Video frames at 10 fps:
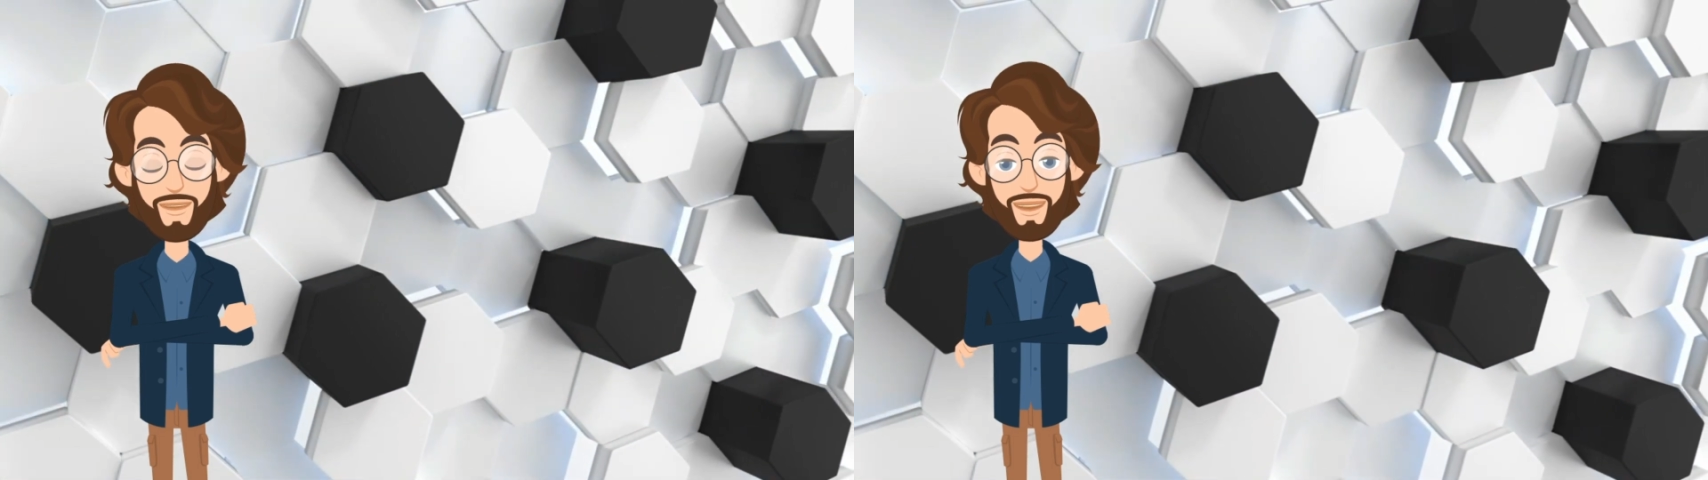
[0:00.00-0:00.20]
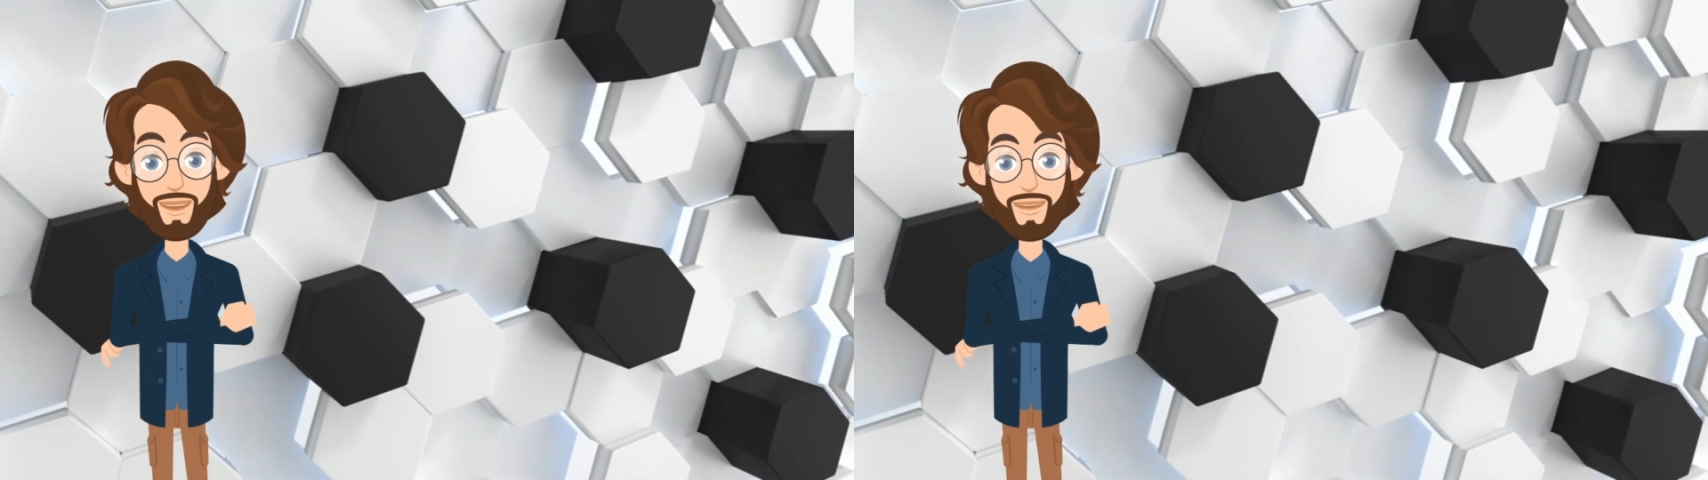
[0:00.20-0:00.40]

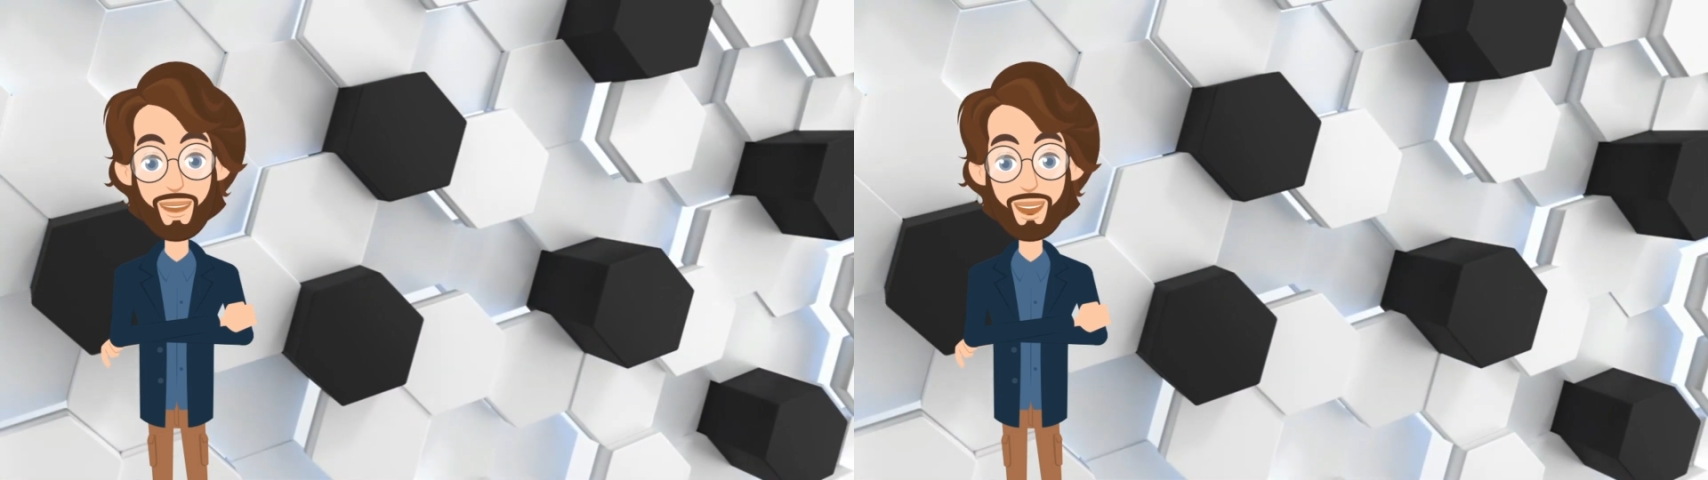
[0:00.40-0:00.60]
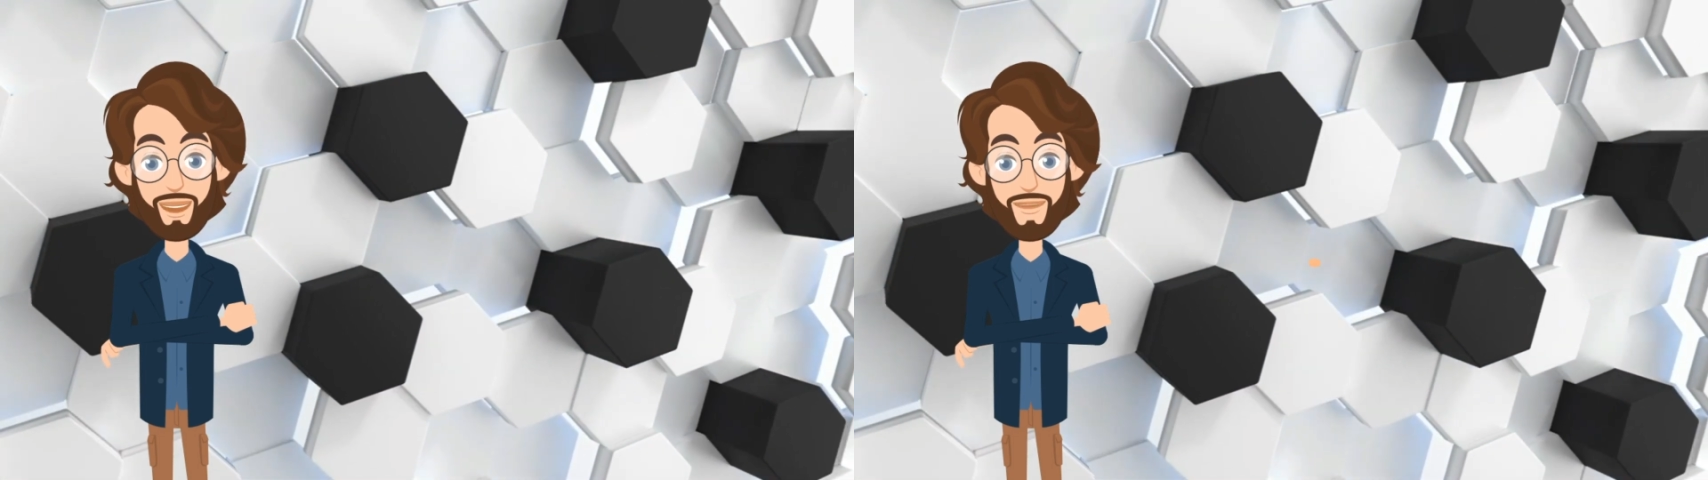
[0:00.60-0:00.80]
journey
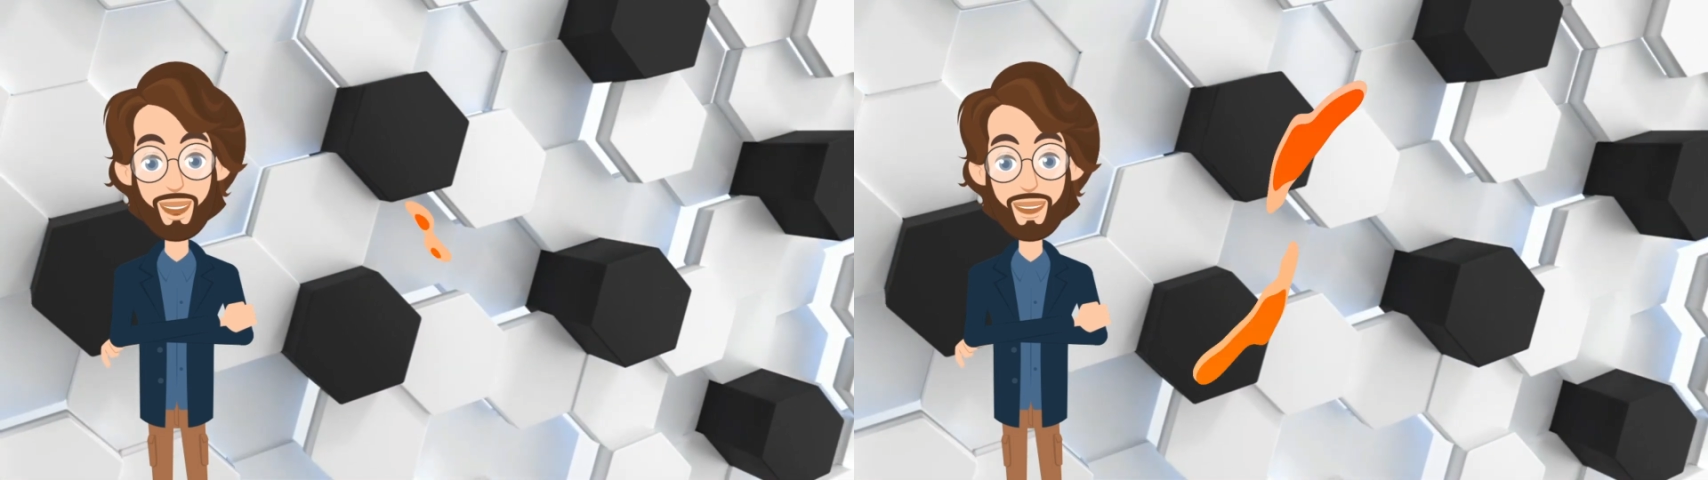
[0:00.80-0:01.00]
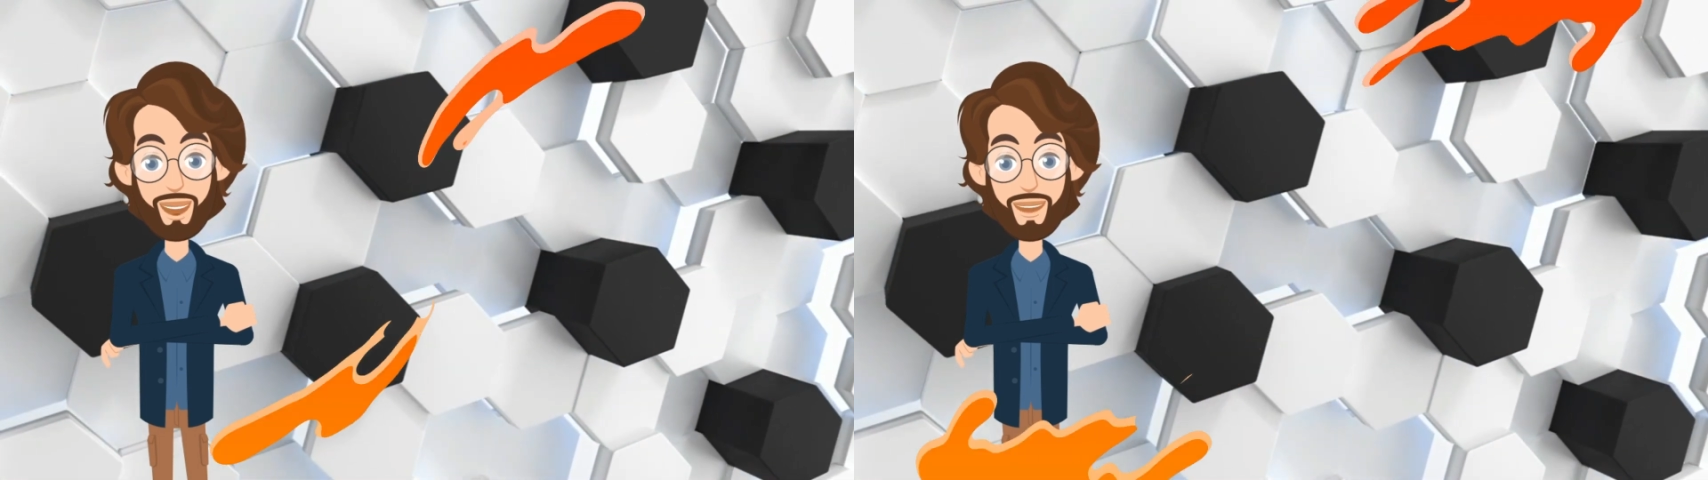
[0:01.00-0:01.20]
and
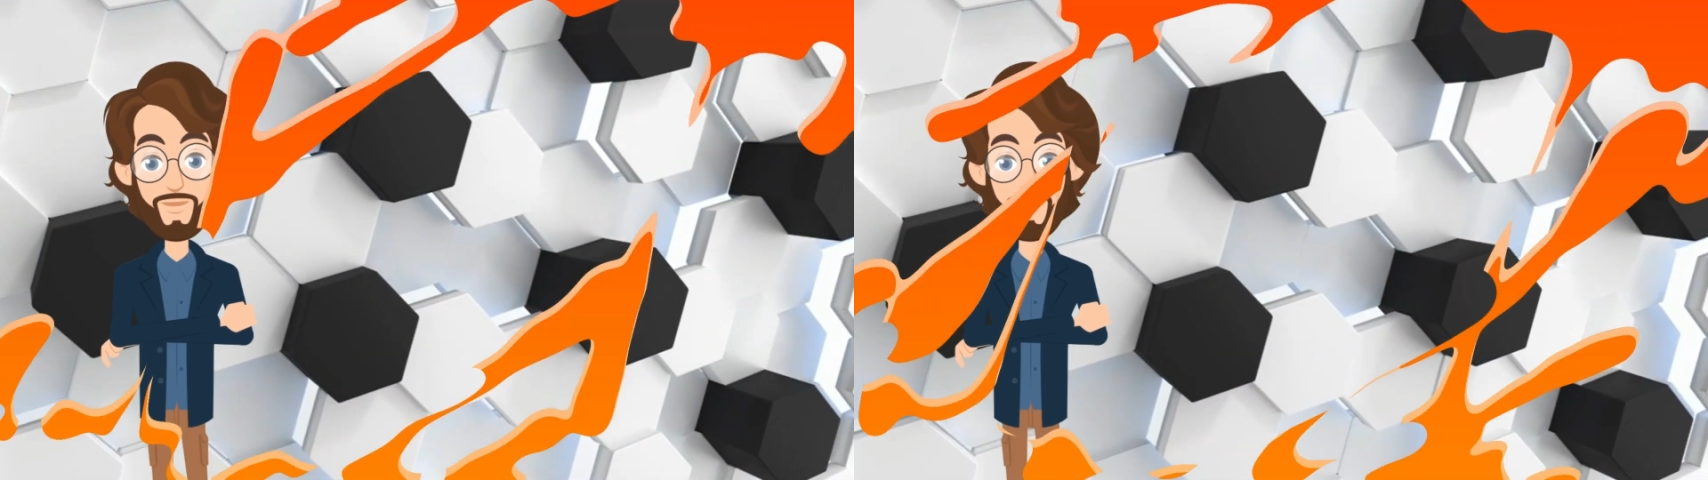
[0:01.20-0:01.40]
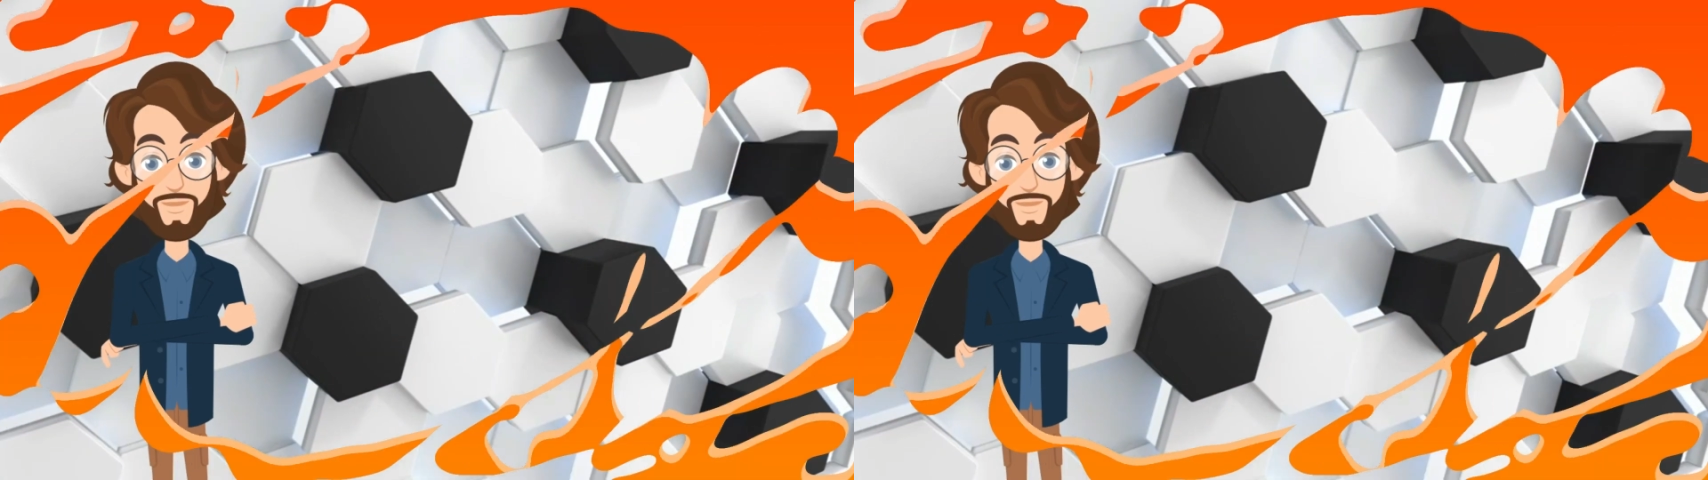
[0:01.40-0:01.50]
progress.